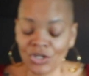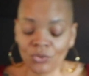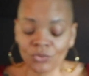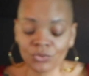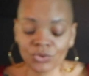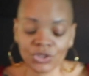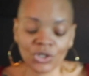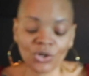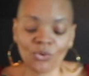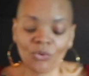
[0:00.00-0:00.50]

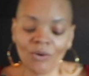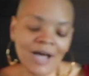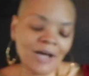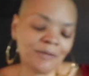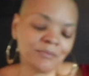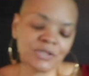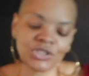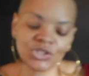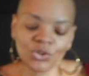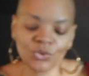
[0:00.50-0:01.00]
so
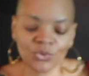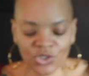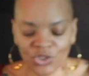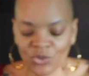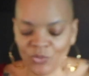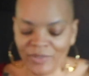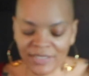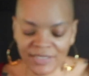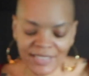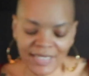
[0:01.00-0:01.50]
I'm
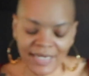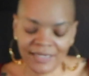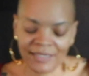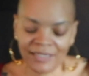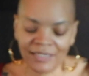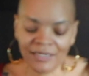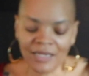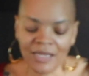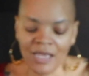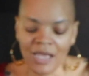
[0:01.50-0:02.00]
so excited.